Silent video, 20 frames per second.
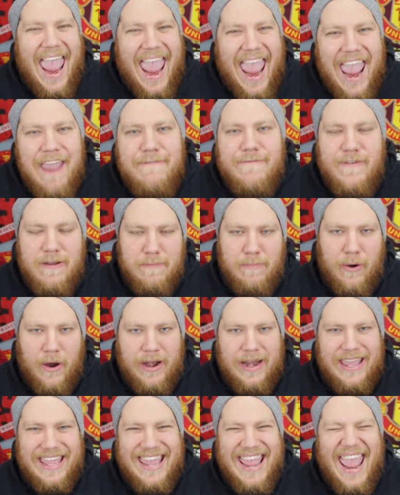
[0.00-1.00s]

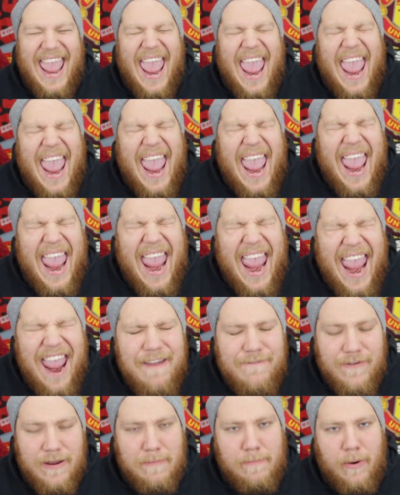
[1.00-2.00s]
everybody
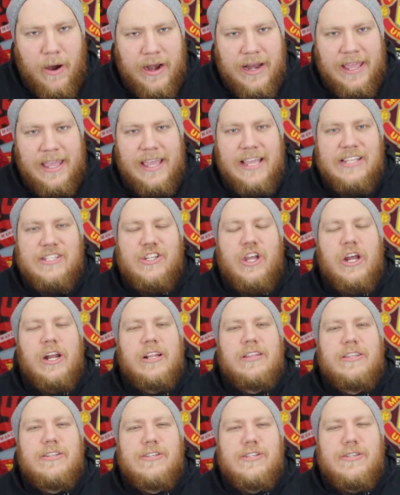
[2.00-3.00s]
is
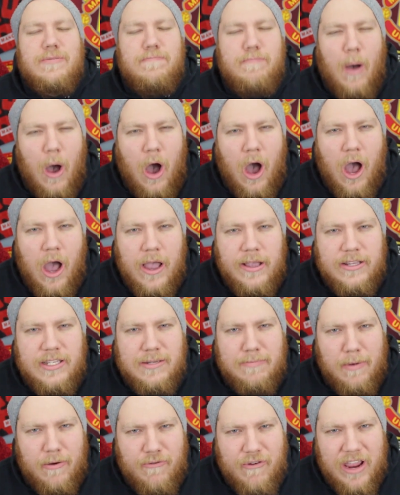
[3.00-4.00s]
going to
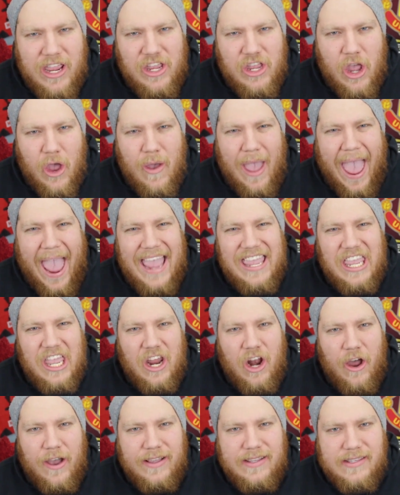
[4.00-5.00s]
despise Mourinho at
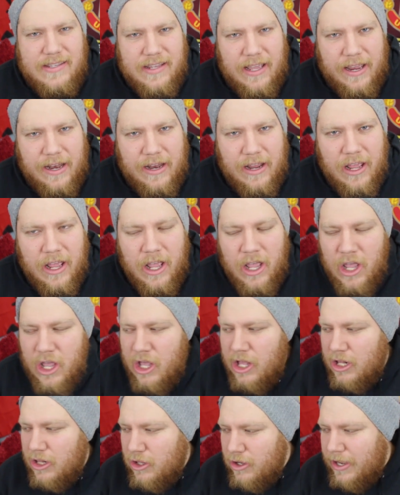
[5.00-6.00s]
United.
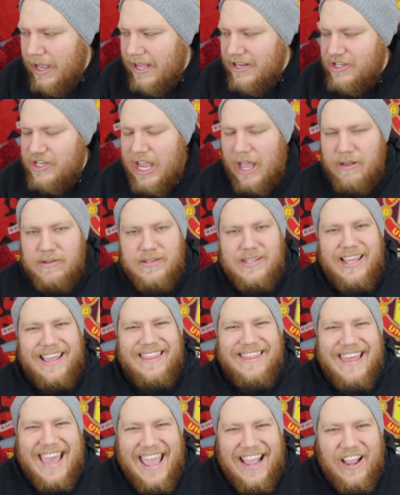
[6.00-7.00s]
Look at Chelsea,
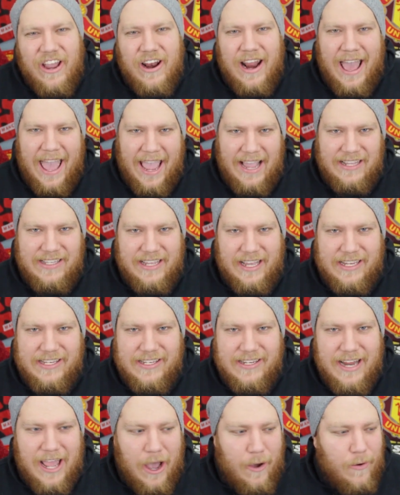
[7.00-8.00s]
they're going to hate
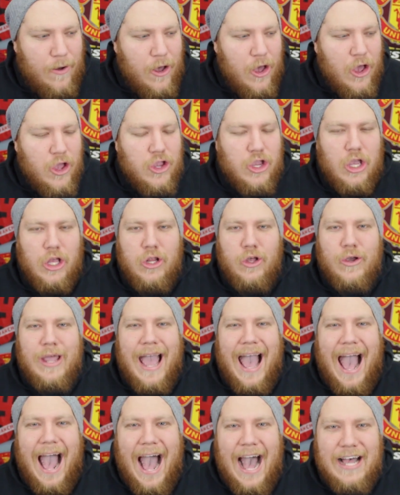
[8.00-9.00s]
us now. You look
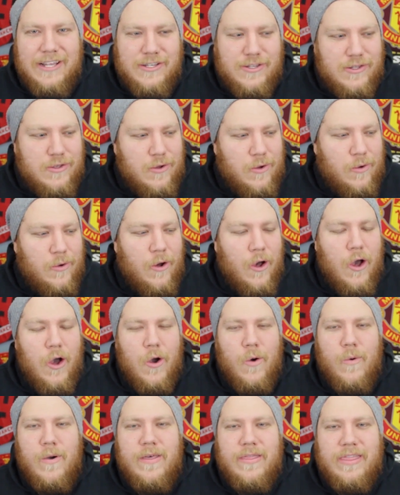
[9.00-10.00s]
at Arsenal
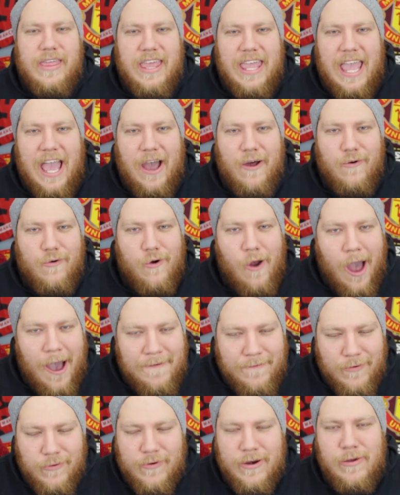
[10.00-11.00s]
with the
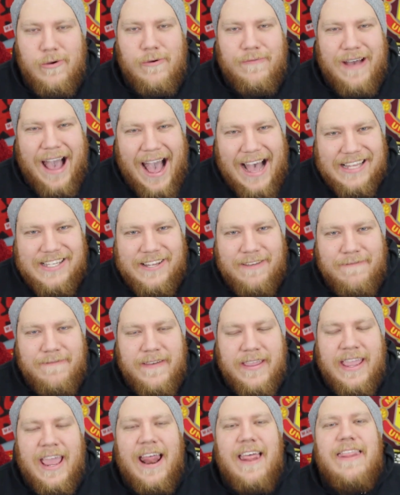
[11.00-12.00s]
rivalry with Arsene
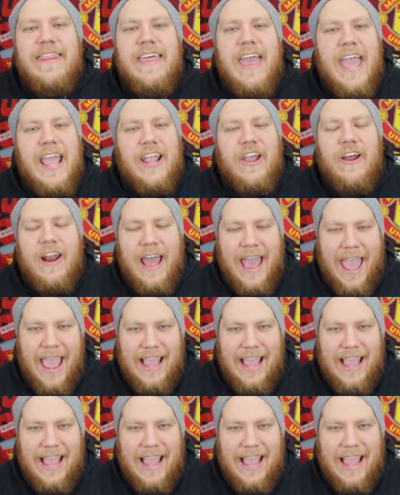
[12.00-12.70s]
Wenger, they're going to